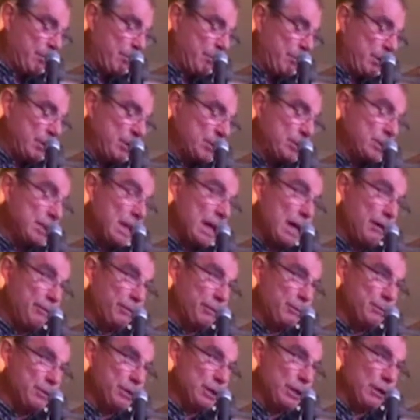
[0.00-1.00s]
But the
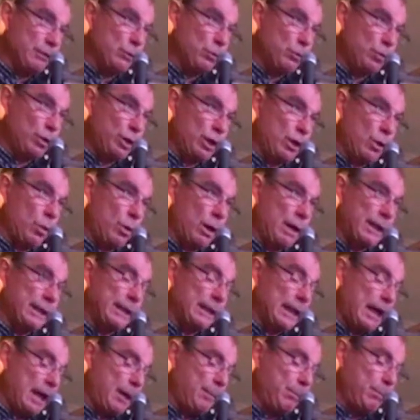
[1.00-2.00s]
staff themselves were
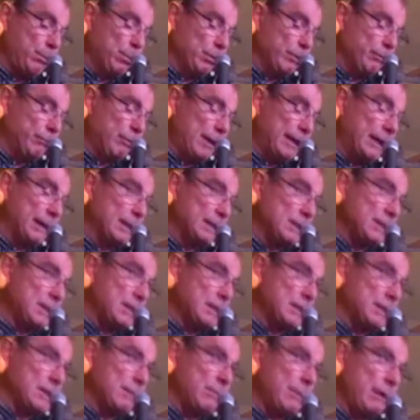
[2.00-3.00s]
quite capable of running the
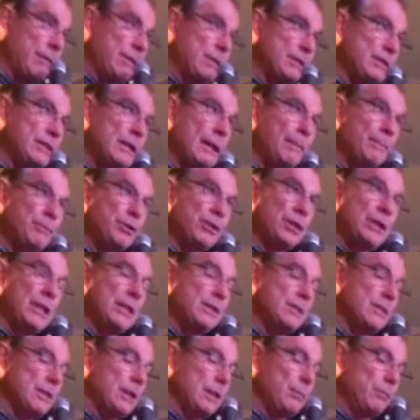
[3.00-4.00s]
system, and the assumption
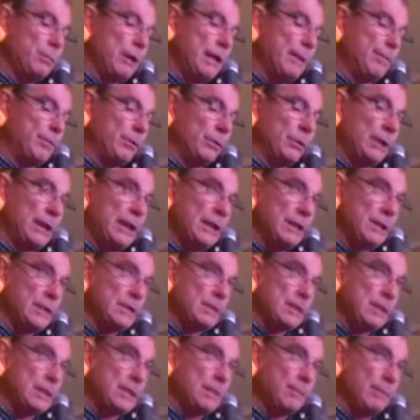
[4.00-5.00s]
is that people in the
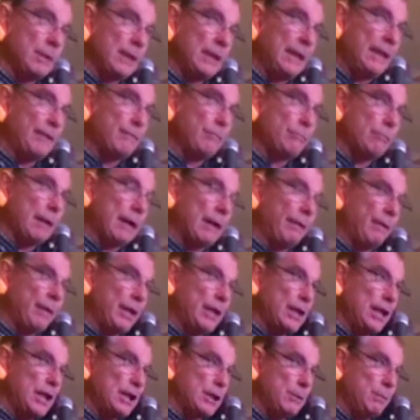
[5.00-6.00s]
system can never run it,
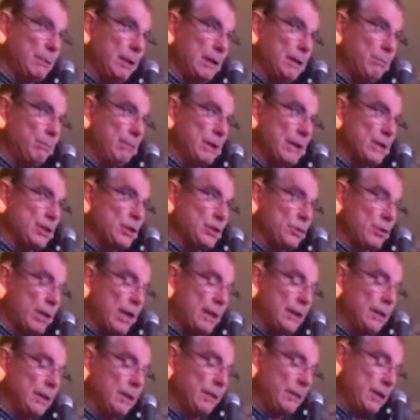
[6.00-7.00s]
they need to be
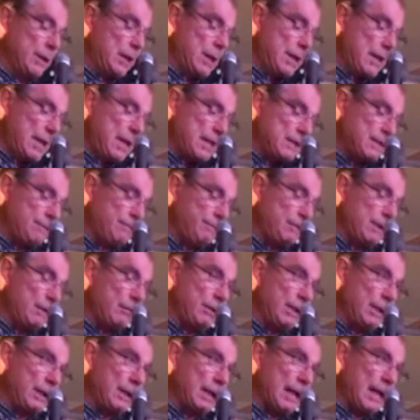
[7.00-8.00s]
administrated, is a
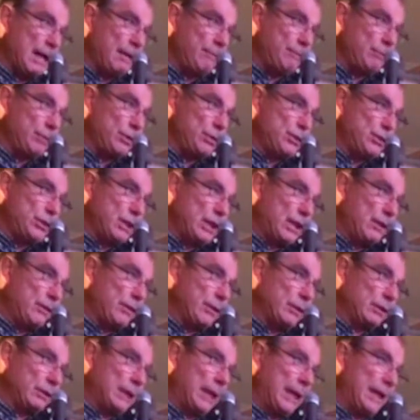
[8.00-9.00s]
very
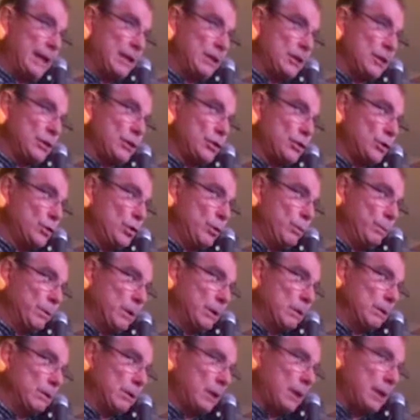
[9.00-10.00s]
adversarial and
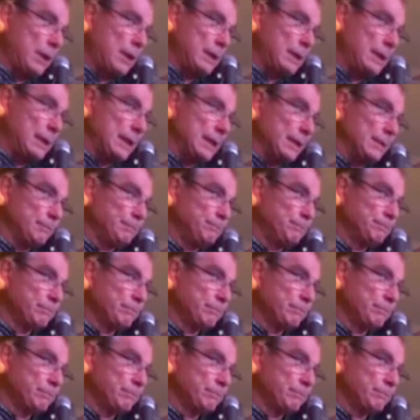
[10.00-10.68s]
stupid idea.